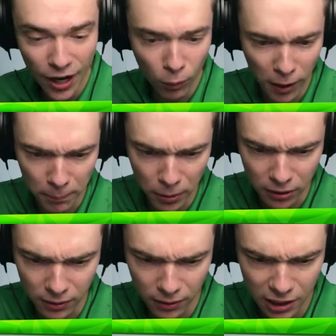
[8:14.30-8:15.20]
Wait, but
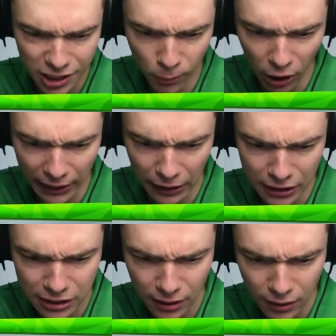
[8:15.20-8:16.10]
is there more
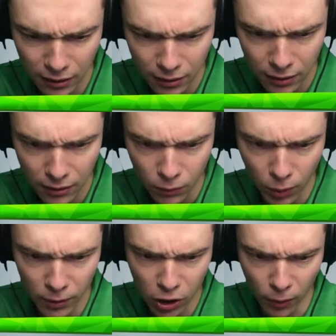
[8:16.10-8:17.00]
aliens? Where are
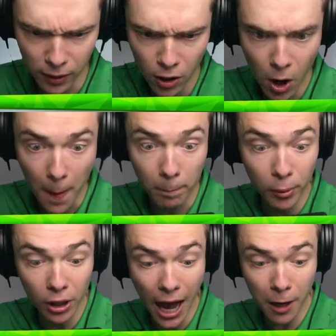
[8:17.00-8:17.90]
we going?
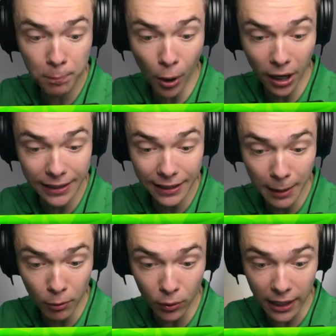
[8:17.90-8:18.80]
Block party
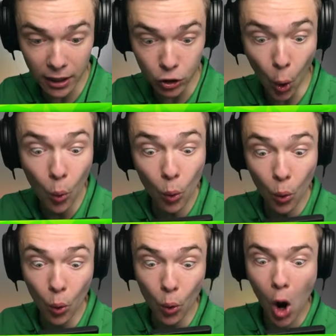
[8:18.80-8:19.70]
liberated.
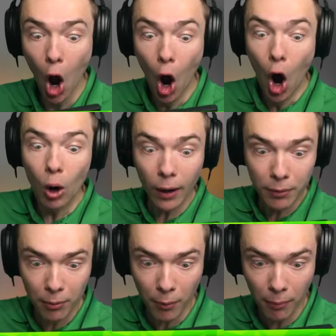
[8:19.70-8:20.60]
Ooh.
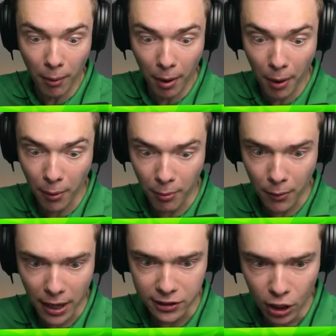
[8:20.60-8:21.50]

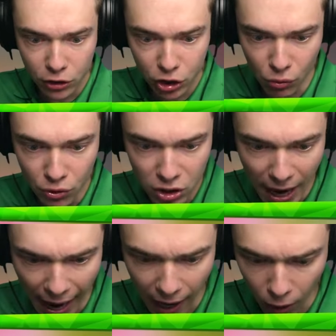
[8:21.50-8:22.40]
Right. So
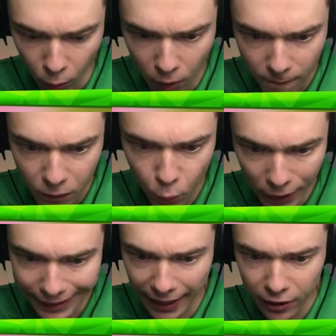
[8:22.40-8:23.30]
now
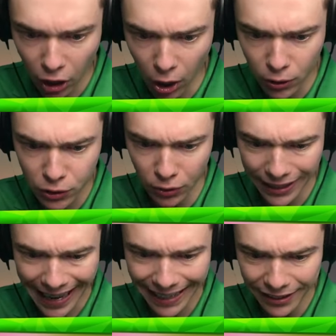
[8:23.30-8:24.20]
we can go to the
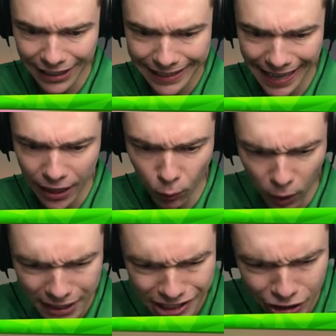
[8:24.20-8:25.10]
alien king.
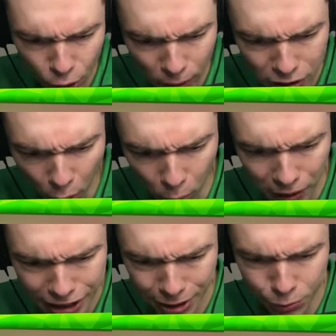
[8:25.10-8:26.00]
What is he doing though?
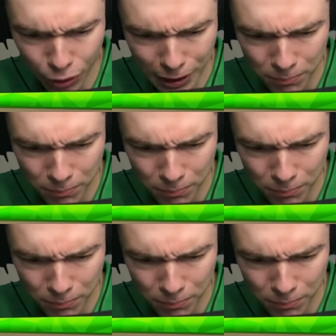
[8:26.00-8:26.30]
He seems really